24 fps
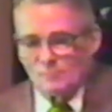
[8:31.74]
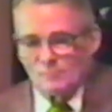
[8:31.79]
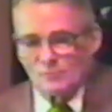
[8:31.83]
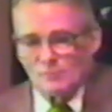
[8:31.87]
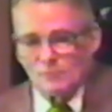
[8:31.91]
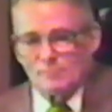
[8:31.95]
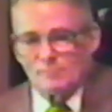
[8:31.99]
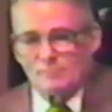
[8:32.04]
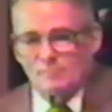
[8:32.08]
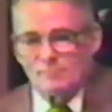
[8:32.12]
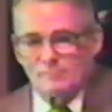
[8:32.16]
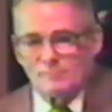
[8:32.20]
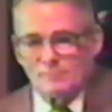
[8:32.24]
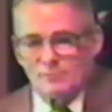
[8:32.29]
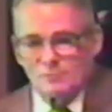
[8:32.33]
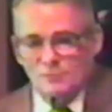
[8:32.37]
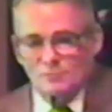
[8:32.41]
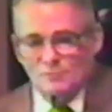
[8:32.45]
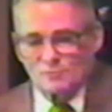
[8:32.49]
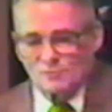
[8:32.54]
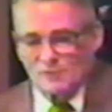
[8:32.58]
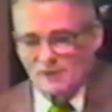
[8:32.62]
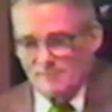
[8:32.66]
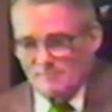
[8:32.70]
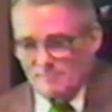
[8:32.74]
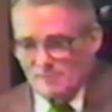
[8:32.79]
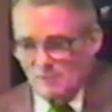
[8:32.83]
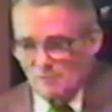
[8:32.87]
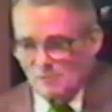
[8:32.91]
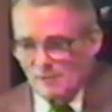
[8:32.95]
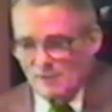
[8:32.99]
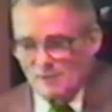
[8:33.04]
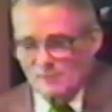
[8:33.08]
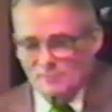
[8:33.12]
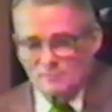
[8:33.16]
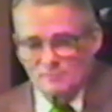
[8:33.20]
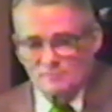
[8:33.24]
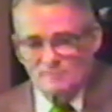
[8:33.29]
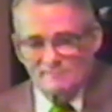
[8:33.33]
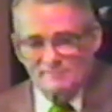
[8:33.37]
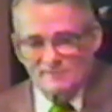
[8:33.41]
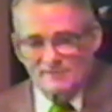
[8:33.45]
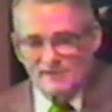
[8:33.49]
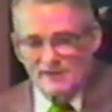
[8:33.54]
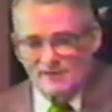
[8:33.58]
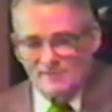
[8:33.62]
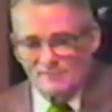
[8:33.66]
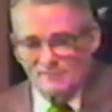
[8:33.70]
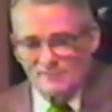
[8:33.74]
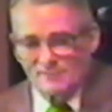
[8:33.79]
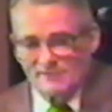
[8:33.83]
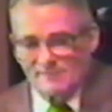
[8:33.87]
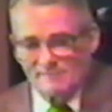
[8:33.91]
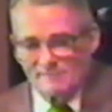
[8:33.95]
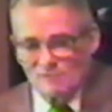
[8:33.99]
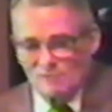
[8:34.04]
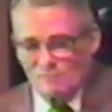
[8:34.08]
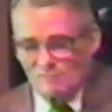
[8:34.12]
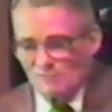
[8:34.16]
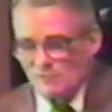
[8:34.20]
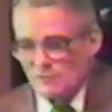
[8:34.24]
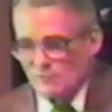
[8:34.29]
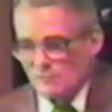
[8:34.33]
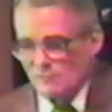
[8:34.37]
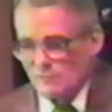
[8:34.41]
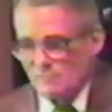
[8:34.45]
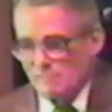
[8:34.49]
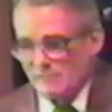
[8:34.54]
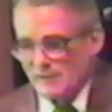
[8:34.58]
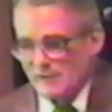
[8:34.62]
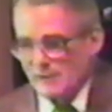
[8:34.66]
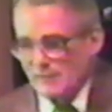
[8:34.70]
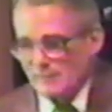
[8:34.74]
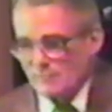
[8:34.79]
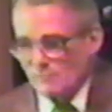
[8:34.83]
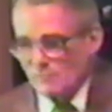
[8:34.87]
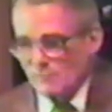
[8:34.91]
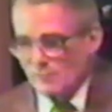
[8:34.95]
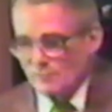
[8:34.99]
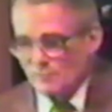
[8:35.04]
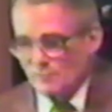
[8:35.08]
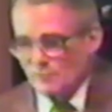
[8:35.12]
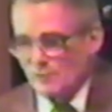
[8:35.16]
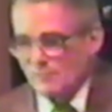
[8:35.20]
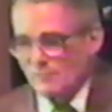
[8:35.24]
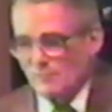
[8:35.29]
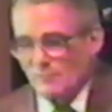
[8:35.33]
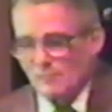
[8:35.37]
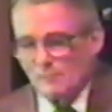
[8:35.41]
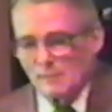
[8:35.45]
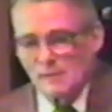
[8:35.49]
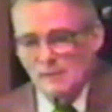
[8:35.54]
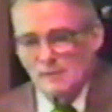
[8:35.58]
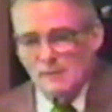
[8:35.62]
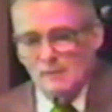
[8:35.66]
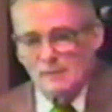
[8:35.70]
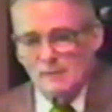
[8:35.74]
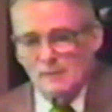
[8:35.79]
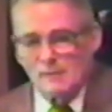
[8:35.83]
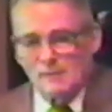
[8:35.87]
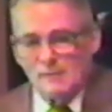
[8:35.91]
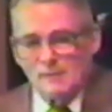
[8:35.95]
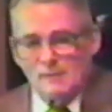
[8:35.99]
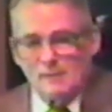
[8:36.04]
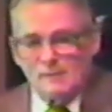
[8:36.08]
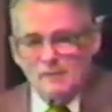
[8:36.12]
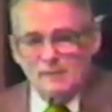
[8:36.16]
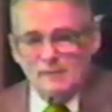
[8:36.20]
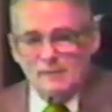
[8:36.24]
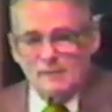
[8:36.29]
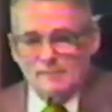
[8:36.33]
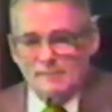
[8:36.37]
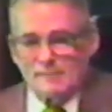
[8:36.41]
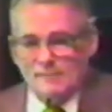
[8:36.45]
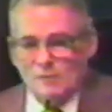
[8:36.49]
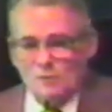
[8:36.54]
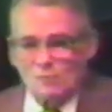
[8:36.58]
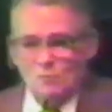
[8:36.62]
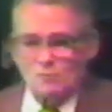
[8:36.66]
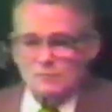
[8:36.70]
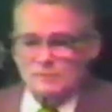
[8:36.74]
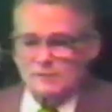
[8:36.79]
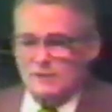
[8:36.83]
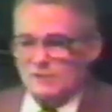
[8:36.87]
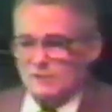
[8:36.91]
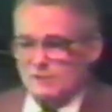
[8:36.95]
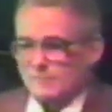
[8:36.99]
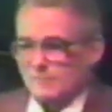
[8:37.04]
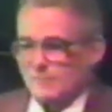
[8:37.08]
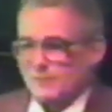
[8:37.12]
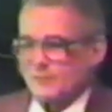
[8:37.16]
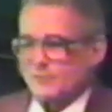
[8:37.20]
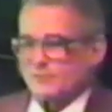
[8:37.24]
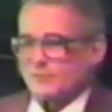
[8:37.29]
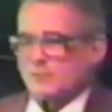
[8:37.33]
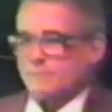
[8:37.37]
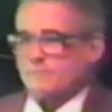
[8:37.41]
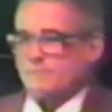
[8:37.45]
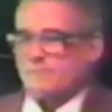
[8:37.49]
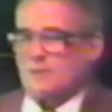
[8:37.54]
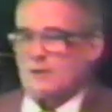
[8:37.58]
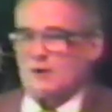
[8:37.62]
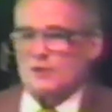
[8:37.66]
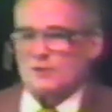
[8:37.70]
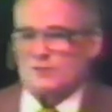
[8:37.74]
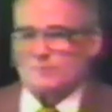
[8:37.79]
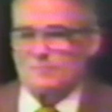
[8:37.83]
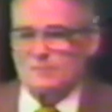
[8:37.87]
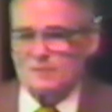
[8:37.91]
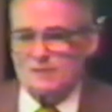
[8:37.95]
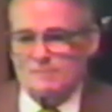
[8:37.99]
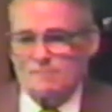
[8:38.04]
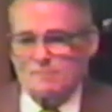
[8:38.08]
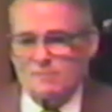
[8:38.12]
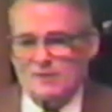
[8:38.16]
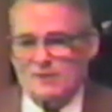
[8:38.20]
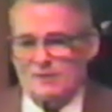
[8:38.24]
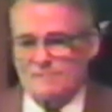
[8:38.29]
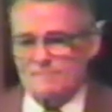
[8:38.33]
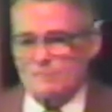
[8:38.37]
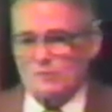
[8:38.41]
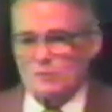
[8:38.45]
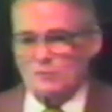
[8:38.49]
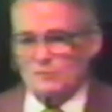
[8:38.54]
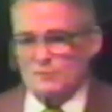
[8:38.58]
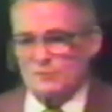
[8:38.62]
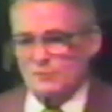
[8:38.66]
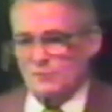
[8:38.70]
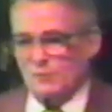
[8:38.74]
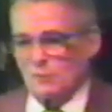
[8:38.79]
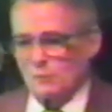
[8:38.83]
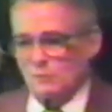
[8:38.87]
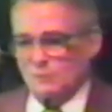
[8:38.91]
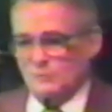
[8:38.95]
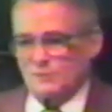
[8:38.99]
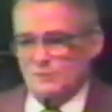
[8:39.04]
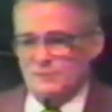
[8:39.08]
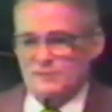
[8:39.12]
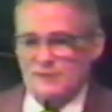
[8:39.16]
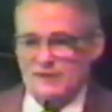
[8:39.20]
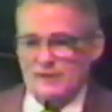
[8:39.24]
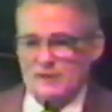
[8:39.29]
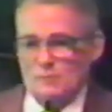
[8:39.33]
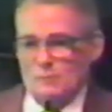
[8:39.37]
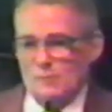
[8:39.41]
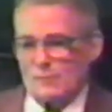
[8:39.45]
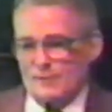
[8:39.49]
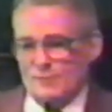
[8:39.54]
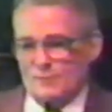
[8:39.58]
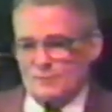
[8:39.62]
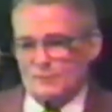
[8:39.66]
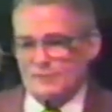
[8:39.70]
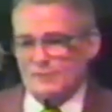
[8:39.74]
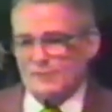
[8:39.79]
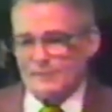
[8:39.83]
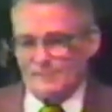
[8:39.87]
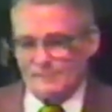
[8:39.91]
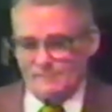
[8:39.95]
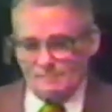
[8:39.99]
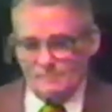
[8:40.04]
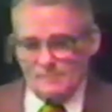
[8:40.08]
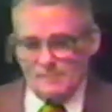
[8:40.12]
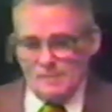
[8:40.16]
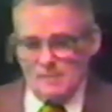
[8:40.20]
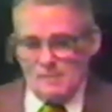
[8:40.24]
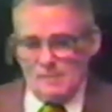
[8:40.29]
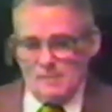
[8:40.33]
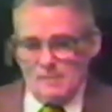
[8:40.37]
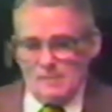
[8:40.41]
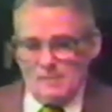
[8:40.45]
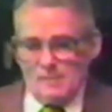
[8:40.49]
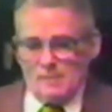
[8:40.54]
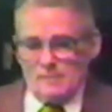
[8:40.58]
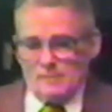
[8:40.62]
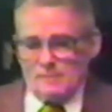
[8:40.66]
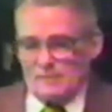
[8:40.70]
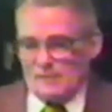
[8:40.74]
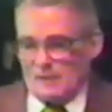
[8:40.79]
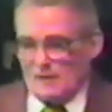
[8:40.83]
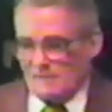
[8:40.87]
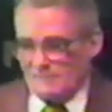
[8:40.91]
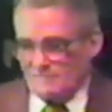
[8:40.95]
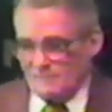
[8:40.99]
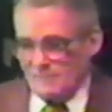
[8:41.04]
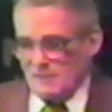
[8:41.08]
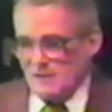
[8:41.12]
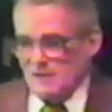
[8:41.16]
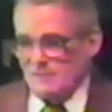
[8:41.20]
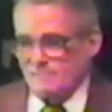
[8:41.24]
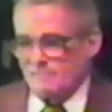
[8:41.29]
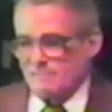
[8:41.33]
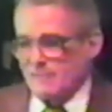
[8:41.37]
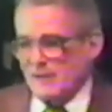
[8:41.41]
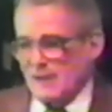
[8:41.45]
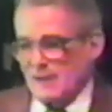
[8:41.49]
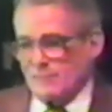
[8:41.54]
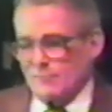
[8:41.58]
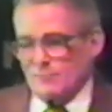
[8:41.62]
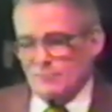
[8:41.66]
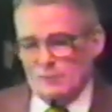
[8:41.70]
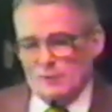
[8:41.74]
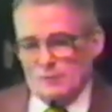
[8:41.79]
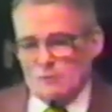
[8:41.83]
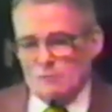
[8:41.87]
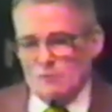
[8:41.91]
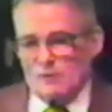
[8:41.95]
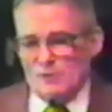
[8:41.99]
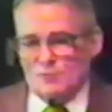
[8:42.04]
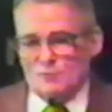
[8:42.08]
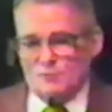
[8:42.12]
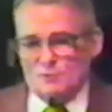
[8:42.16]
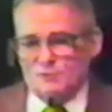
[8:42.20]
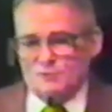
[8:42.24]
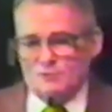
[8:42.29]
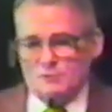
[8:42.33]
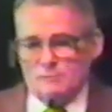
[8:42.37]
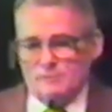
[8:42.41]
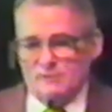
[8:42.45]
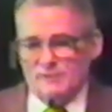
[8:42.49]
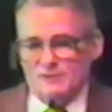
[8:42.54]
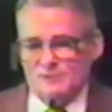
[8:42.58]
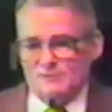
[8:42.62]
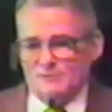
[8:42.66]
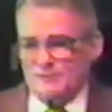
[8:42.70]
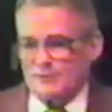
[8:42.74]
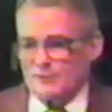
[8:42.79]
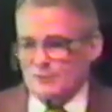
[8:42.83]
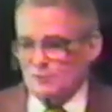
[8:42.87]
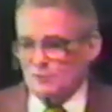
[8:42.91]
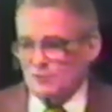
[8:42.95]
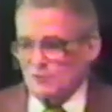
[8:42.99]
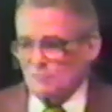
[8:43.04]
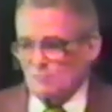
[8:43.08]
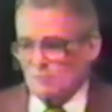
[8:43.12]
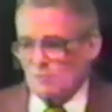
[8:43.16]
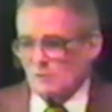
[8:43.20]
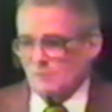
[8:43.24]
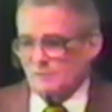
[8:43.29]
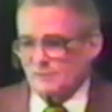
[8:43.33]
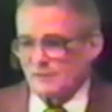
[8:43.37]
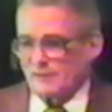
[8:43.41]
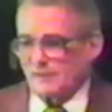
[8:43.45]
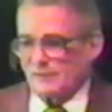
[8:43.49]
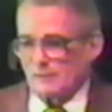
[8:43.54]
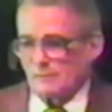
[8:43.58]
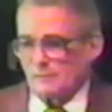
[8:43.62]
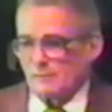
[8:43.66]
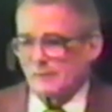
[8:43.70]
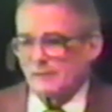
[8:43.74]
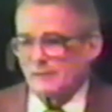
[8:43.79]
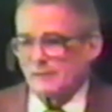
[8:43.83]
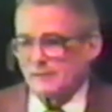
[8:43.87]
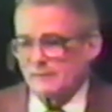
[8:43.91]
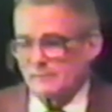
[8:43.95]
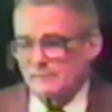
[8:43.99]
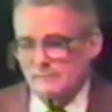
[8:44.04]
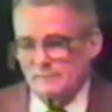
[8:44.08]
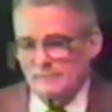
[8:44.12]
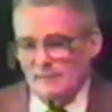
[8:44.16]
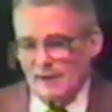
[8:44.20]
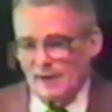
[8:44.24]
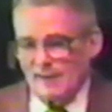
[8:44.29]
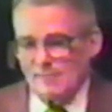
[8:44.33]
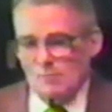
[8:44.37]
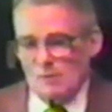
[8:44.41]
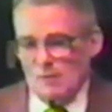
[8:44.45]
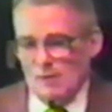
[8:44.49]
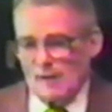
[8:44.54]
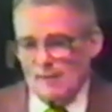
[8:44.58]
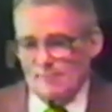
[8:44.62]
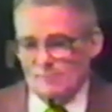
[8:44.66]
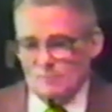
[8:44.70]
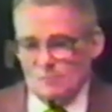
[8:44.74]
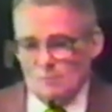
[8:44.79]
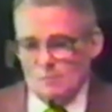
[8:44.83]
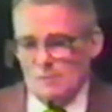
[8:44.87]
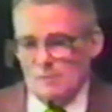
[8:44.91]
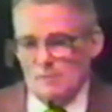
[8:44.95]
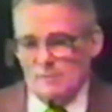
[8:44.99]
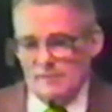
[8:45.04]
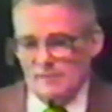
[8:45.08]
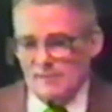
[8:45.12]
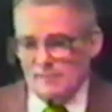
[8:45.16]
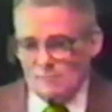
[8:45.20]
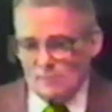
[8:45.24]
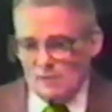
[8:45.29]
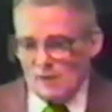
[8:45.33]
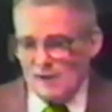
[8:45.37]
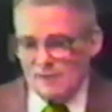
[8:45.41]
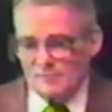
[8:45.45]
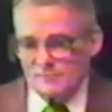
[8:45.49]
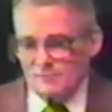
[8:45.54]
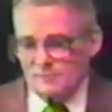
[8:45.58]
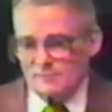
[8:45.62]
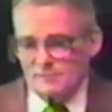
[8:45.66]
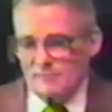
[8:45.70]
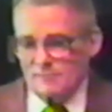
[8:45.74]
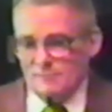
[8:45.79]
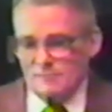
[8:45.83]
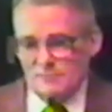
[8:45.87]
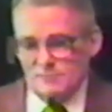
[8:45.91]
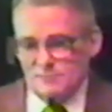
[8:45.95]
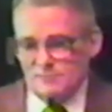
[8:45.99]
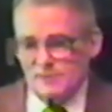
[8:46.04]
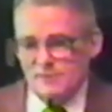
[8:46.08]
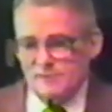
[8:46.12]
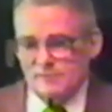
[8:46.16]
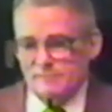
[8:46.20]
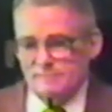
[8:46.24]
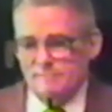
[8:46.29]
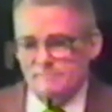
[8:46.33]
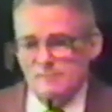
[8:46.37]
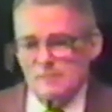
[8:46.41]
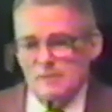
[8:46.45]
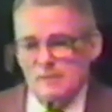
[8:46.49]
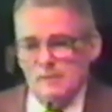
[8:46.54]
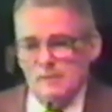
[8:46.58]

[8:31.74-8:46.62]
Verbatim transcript: you're, you're saved by grace through faith, and the difference between you and Balaam is real simple. You in the Old Testament, it's impossible the blood of bulls and goats should take away sin. Now, even Balaam was in a great situation, his sins weren't taken away. Abraham's weren't, neither Isaac, neither Jacob.